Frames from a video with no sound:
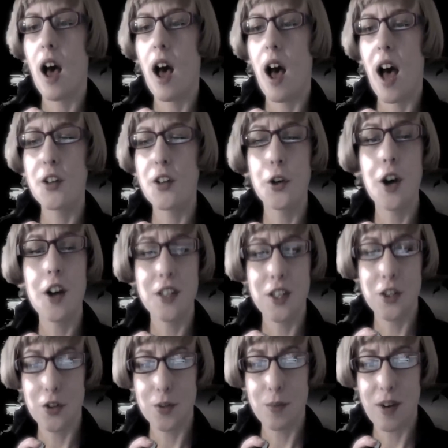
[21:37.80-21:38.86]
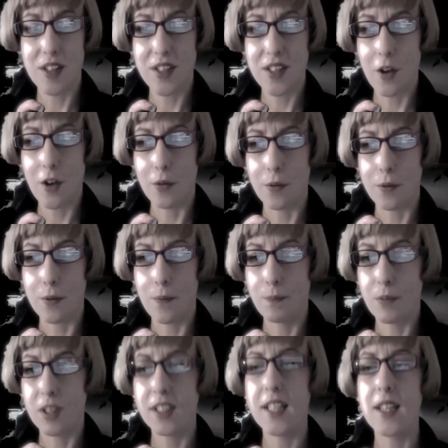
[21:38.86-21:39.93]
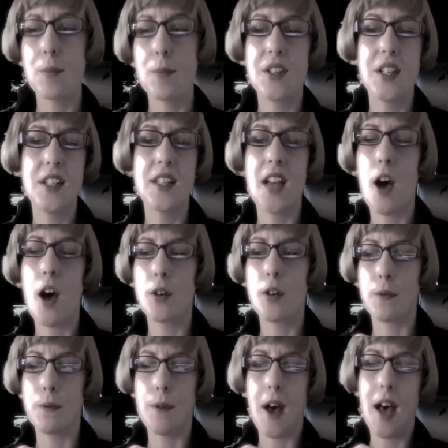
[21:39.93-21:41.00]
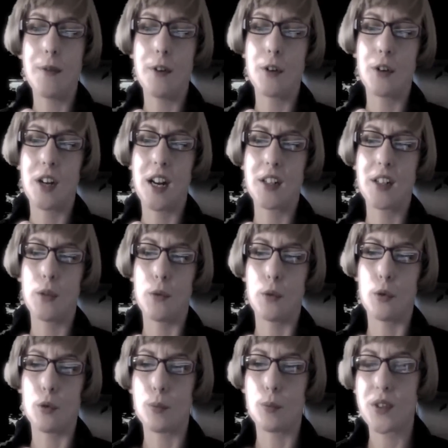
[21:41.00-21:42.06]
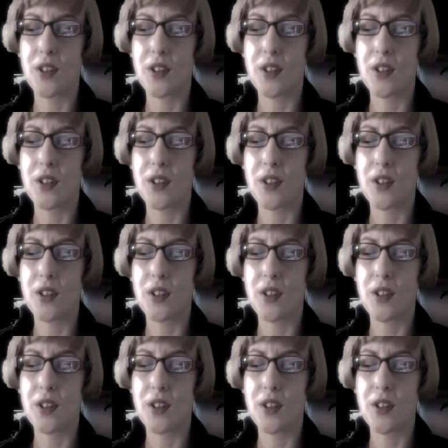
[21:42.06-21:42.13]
I took on teachers myself, let them sit down in five interconnected rooms,